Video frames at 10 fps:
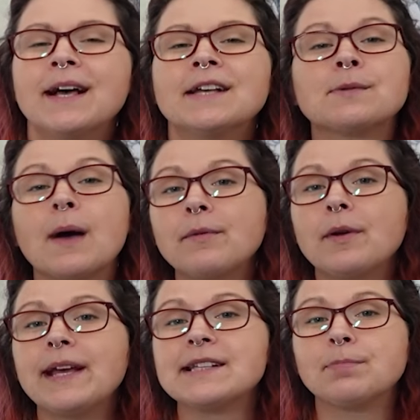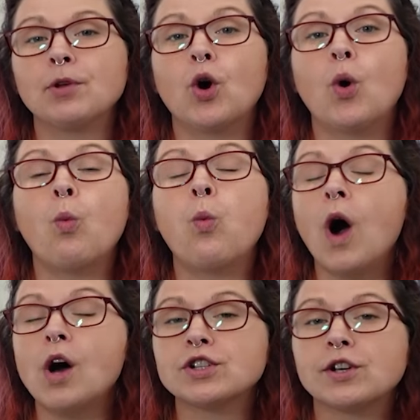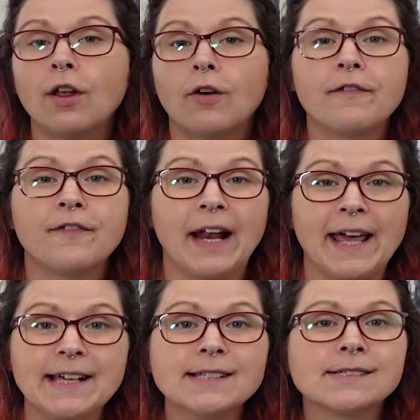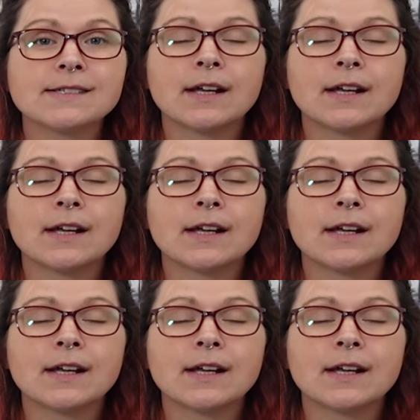So I'm going to explore what chlorophyll is,